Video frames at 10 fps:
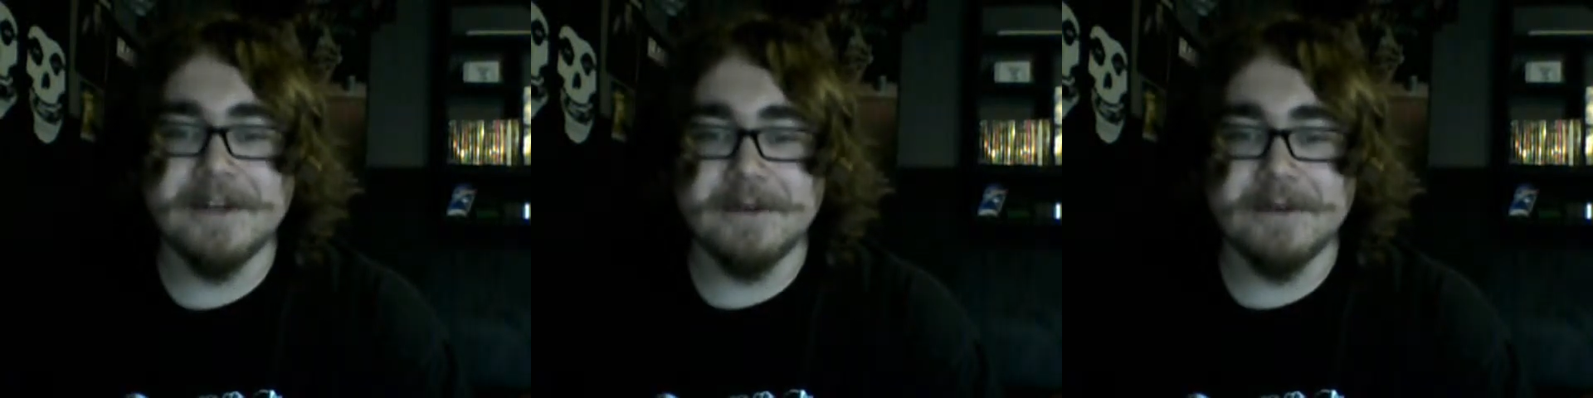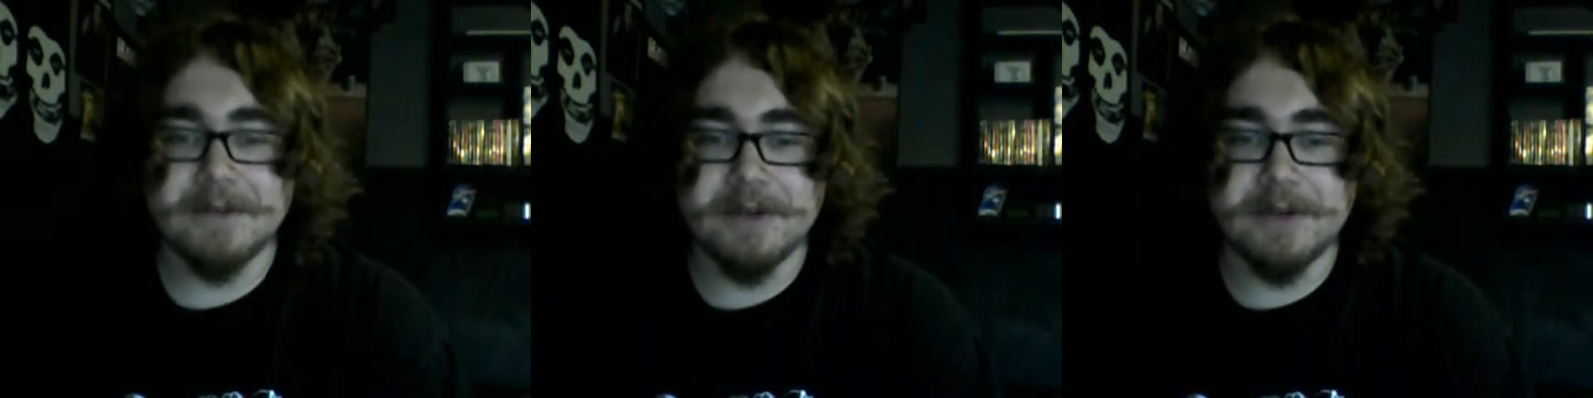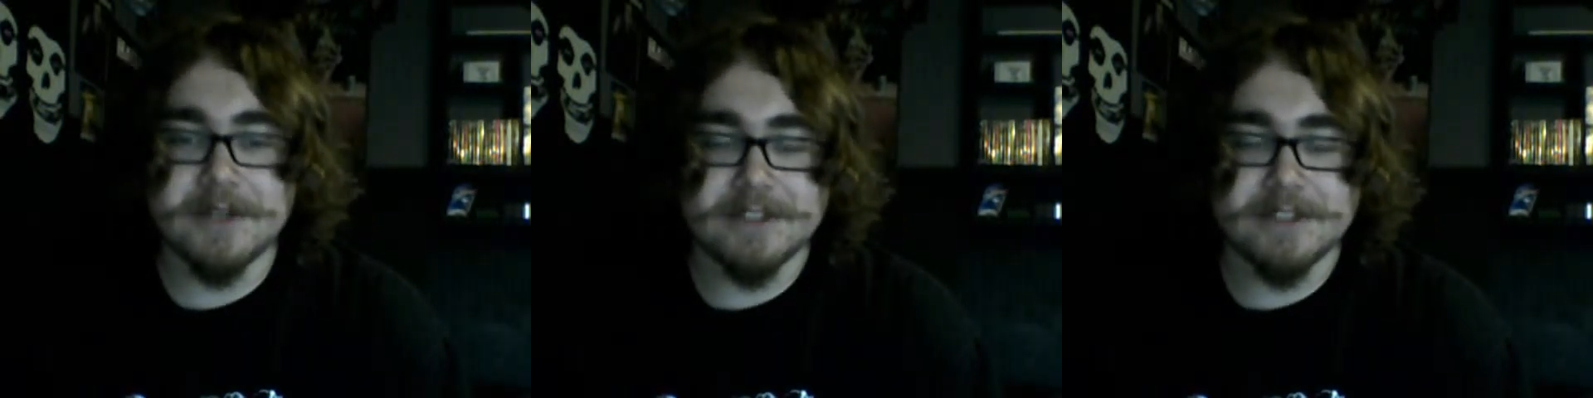with me
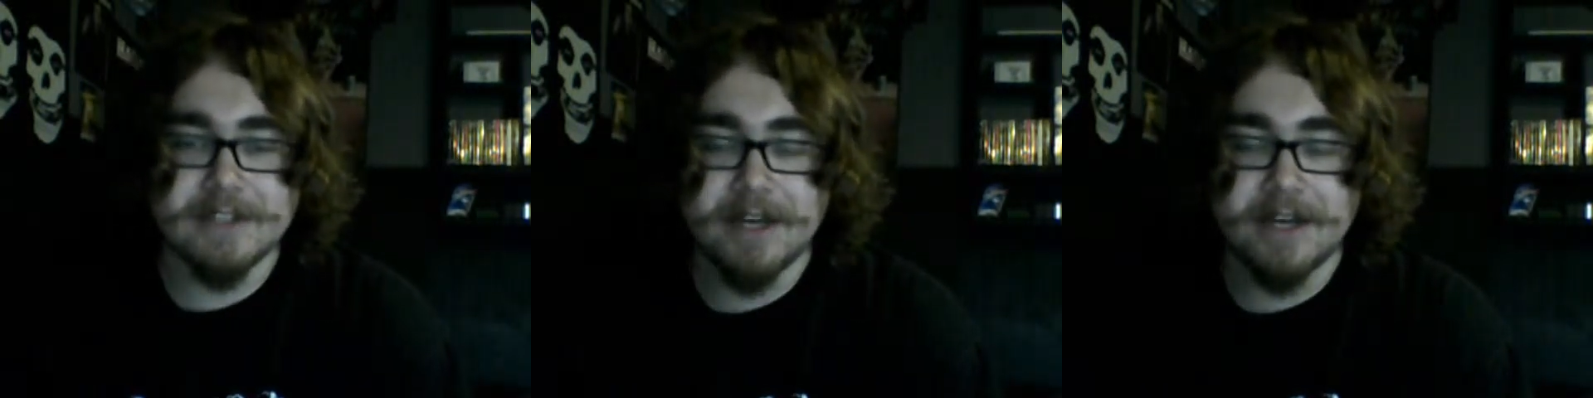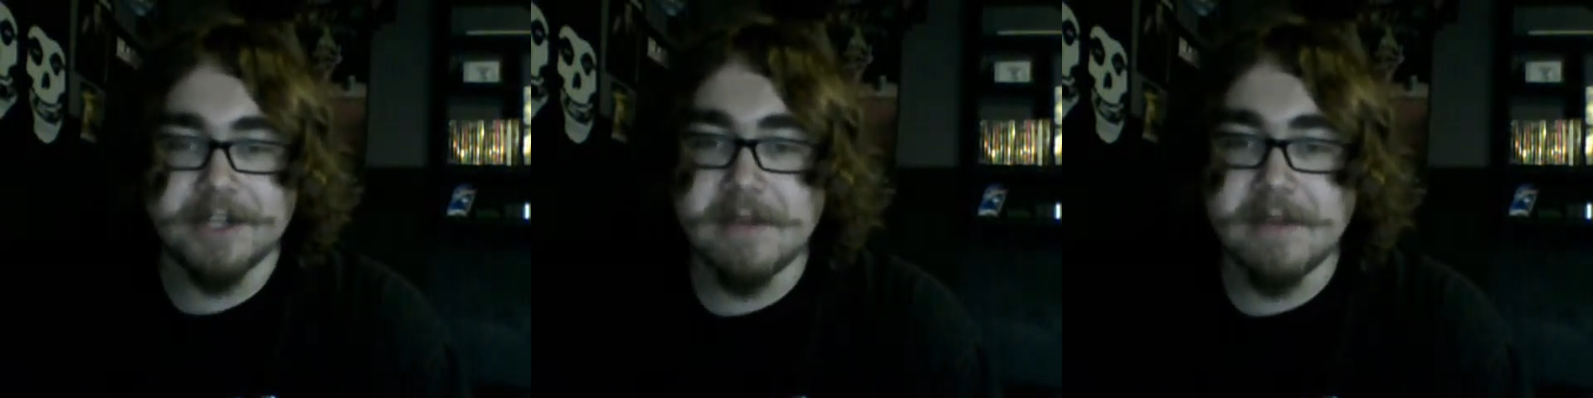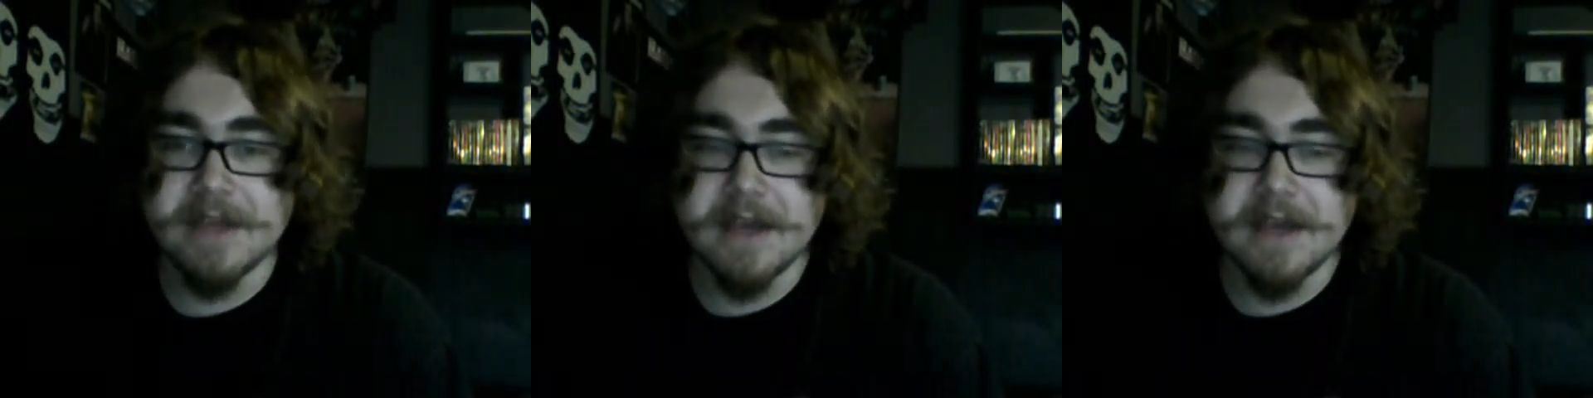watching Takashi
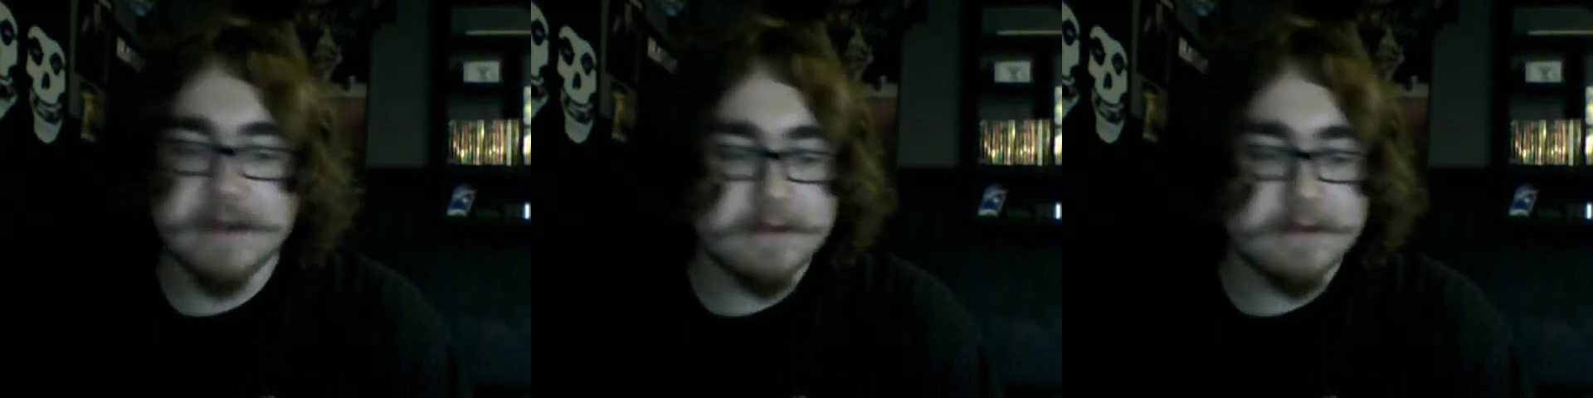Miike.